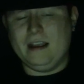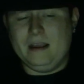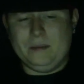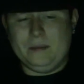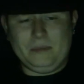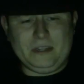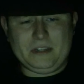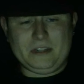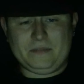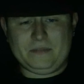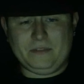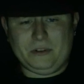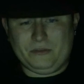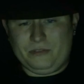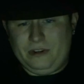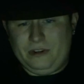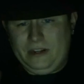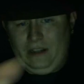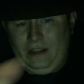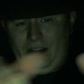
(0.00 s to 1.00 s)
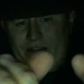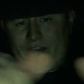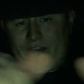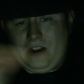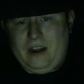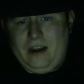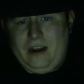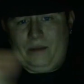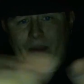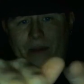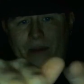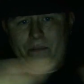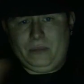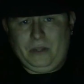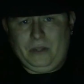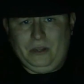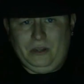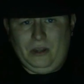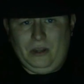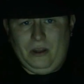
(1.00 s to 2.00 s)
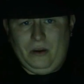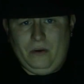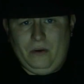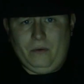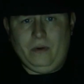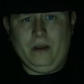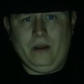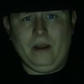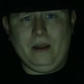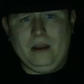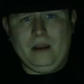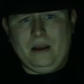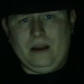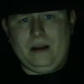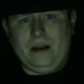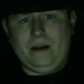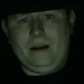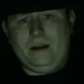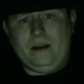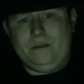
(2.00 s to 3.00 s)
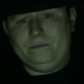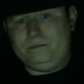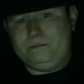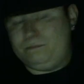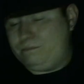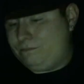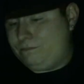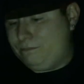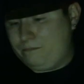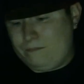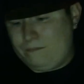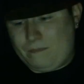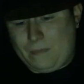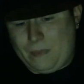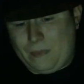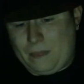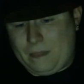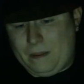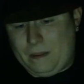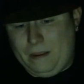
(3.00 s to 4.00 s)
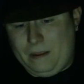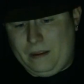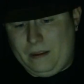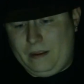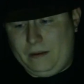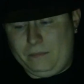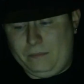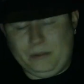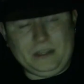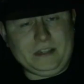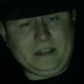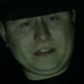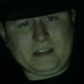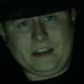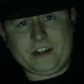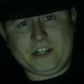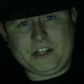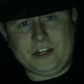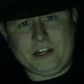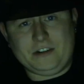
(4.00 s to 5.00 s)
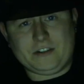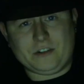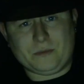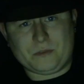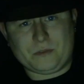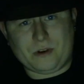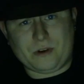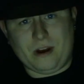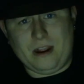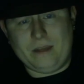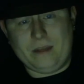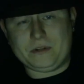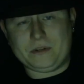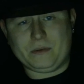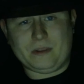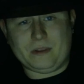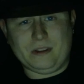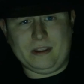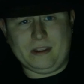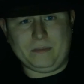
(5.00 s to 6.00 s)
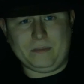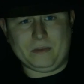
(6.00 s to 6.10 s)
please feel free to leave a comment below. Um, and please like, share, and subscribe so we can keep the